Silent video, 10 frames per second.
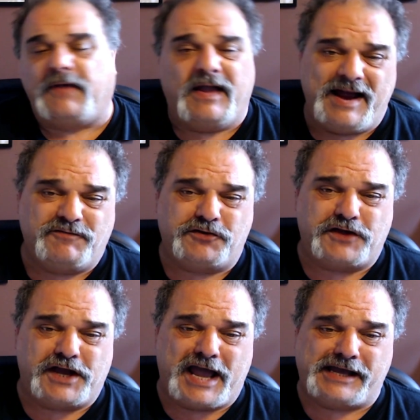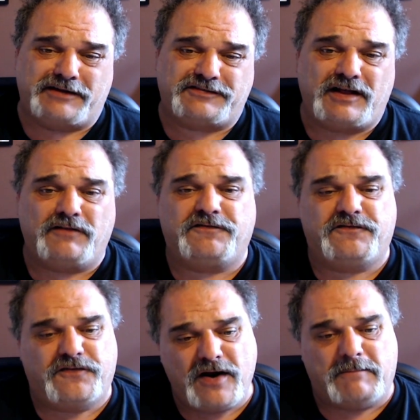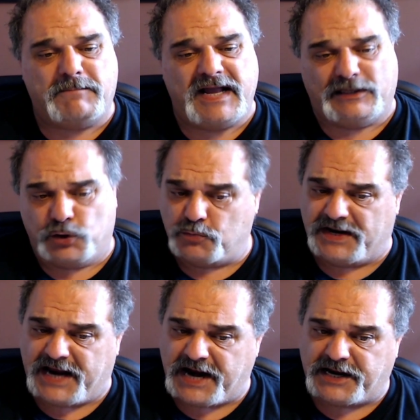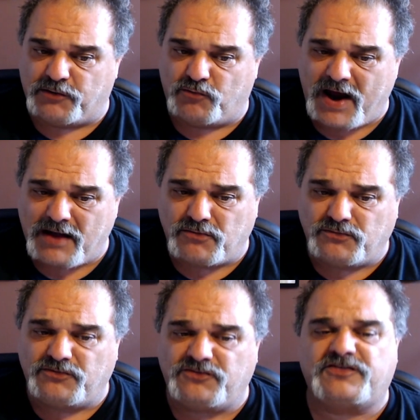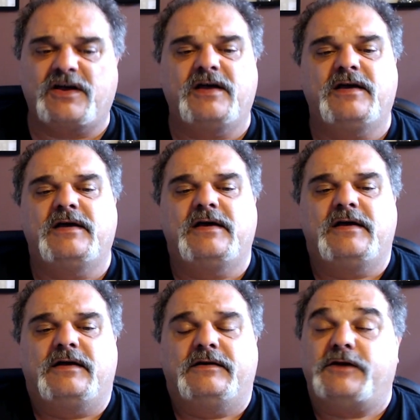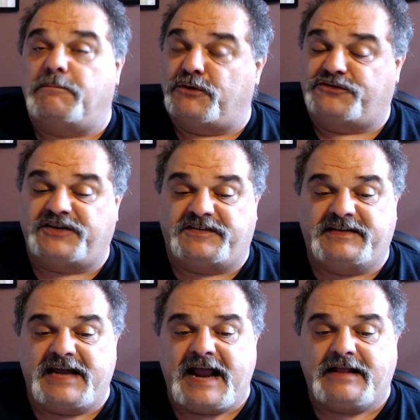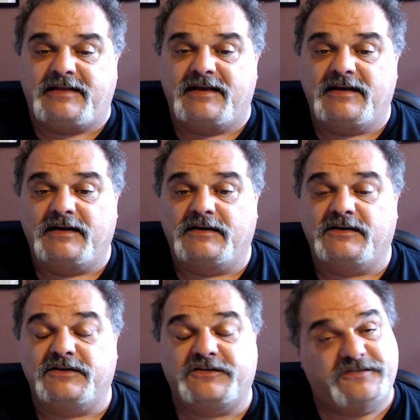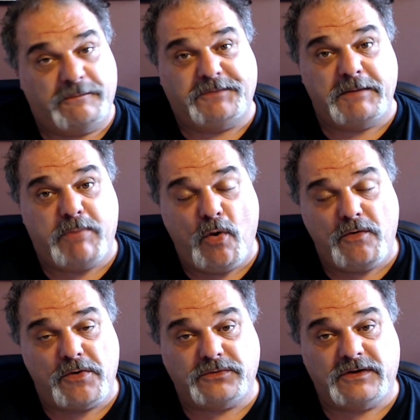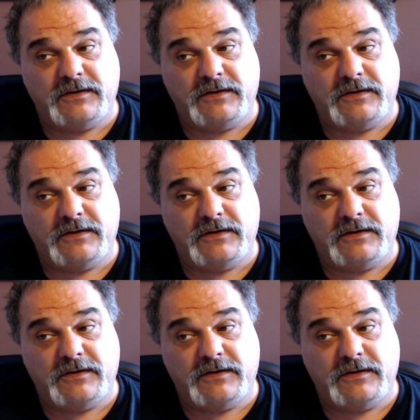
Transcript: Everything ASL from Illuminating Rounds, number 68, Something Borrowed.